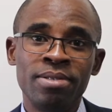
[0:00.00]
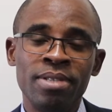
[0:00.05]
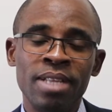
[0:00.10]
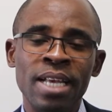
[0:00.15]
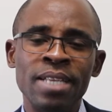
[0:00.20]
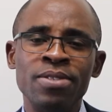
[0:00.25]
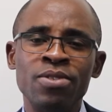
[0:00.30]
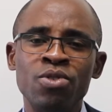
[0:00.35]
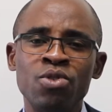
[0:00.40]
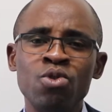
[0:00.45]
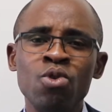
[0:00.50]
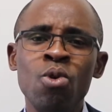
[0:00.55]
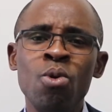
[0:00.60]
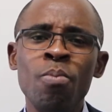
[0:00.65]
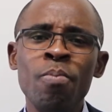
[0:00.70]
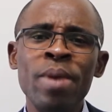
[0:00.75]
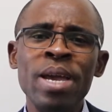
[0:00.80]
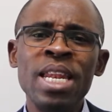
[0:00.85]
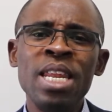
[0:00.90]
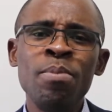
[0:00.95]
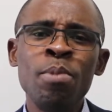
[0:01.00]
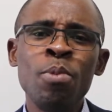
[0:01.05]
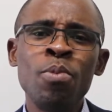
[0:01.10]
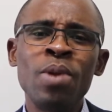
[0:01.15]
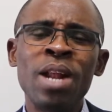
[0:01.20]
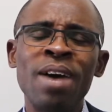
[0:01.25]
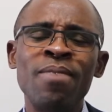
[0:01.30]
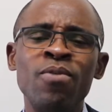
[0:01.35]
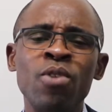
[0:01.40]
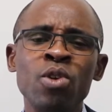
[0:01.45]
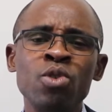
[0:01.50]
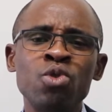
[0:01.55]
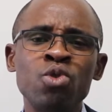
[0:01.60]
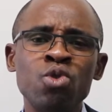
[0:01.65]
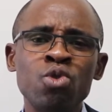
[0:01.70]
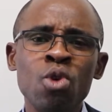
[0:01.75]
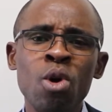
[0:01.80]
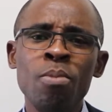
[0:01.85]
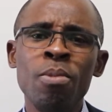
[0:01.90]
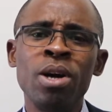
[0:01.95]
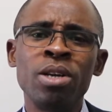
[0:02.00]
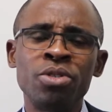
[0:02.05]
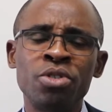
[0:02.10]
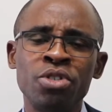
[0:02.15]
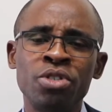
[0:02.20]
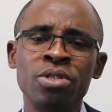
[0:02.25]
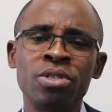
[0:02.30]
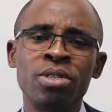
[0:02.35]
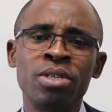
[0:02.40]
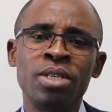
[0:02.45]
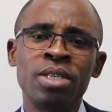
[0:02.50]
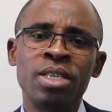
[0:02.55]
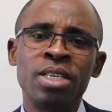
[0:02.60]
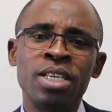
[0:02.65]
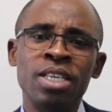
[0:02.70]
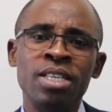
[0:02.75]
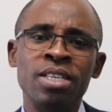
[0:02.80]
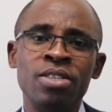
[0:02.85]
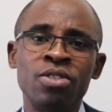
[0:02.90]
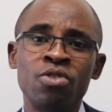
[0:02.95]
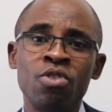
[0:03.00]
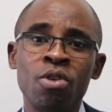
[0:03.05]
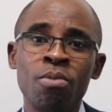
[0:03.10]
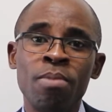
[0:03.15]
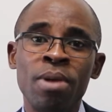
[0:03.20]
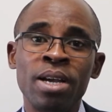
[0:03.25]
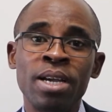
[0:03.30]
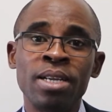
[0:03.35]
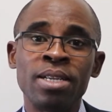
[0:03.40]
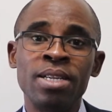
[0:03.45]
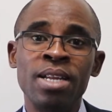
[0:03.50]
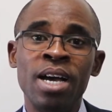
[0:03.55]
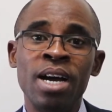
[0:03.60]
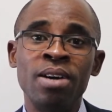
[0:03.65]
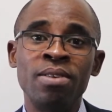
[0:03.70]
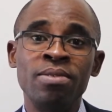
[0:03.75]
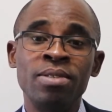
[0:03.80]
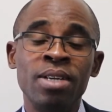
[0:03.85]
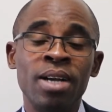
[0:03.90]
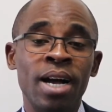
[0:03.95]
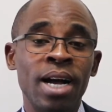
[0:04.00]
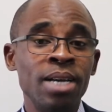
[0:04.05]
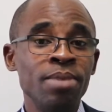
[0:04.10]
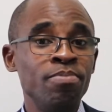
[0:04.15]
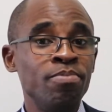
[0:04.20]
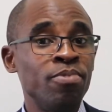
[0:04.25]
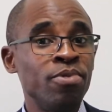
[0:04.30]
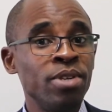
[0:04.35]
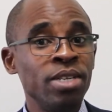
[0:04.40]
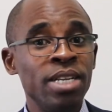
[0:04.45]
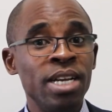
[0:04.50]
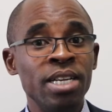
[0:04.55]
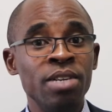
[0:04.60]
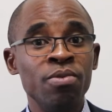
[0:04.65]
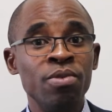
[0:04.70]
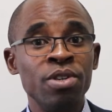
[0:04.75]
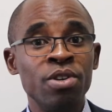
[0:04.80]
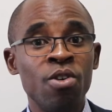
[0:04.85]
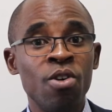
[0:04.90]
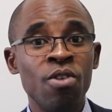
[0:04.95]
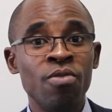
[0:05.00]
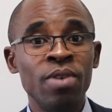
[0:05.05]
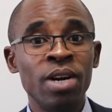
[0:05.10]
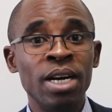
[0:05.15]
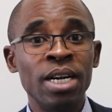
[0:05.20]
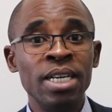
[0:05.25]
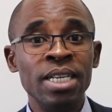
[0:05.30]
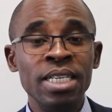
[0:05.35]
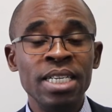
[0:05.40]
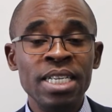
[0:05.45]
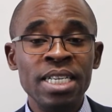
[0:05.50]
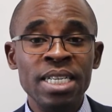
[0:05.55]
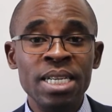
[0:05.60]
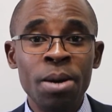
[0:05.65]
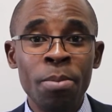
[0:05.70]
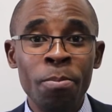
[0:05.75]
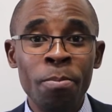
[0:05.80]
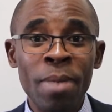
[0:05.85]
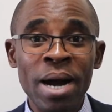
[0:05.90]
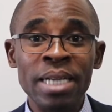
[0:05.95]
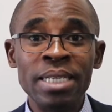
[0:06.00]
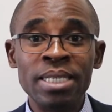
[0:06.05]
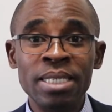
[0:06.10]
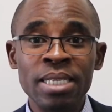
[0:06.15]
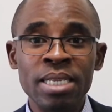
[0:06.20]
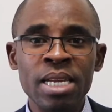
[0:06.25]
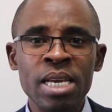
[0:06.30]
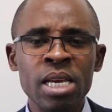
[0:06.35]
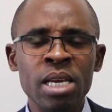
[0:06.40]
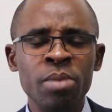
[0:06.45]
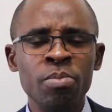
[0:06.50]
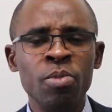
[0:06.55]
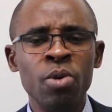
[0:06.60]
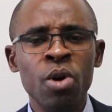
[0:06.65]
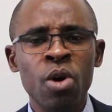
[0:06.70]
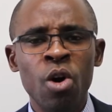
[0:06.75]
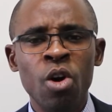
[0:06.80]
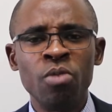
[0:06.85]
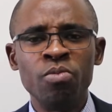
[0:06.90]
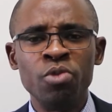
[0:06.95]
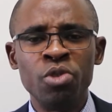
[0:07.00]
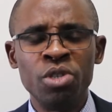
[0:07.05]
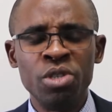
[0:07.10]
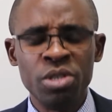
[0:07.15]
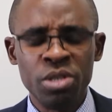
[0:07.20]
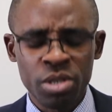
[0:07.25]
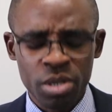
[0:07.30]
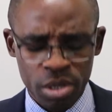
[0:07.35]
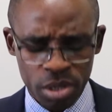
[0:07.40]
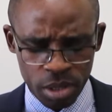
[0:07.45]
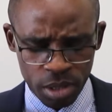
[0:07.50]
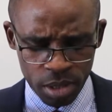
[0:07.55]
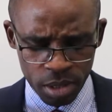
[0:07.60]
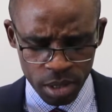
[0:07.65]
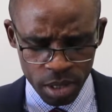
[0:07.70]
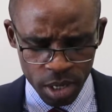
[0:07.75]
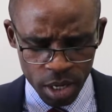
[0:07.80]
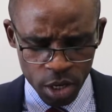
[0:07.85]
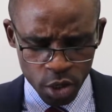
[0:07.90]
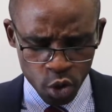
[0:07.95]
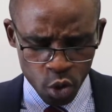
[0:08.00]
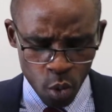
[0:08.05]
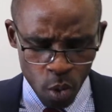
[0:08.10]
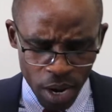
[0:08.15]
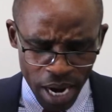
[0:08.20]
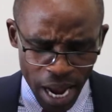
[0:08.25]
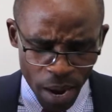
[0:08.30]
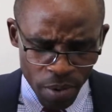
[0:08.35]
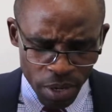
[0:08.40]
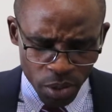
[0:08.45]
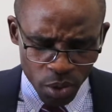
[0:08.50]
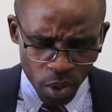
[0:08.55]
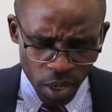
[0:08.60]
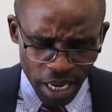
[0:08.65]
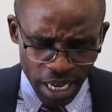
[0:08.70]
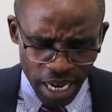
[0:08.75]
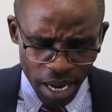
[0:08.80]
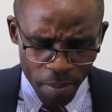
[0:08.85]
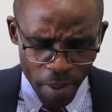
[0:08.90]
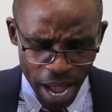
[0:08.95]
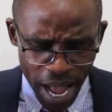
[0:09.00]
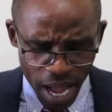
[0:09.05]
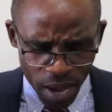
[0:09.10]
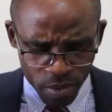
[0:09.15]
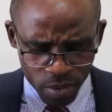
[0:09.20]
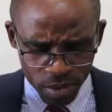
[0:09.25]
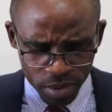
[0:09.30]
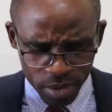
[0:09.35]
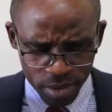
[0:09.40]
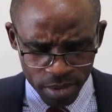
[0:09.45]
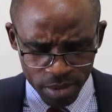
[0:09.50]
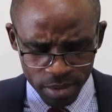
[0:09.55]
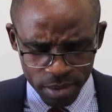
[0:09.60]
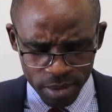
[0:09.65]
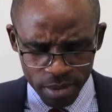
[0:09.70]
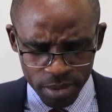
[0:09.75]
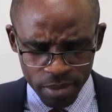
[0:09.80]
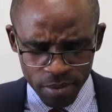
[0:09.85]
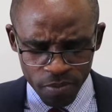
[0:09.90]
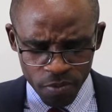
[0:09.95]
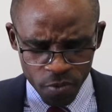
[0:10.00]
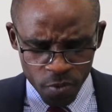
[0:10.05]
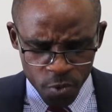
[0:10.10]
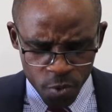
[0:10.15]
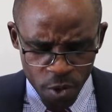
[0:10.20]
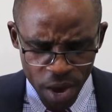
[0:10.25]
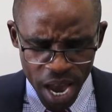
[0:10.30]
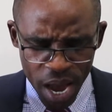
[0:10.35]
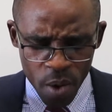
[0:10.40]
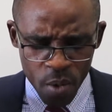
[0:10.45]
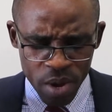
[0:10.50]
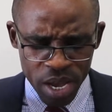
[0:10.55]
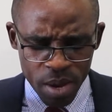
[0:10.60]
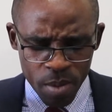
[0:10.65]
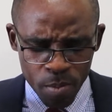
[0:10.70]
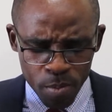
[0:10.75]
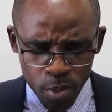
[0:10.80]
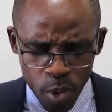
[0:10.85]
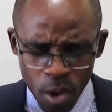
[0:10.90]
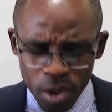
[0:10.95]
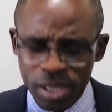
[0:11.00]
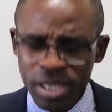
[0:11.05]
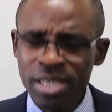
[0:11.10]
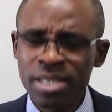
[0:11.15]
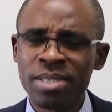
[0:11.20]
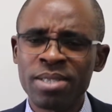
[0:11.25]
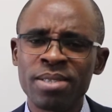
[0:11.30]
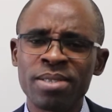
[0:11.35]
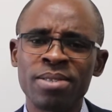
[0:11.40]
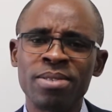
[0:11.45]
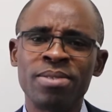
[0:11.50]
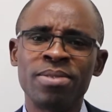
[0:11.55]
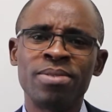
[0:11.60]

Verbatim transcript: And so many people have lost so much in the stock market now. I pray that they will recover in the mighty name of Jesus. Amen. So what are we talking about? Very important.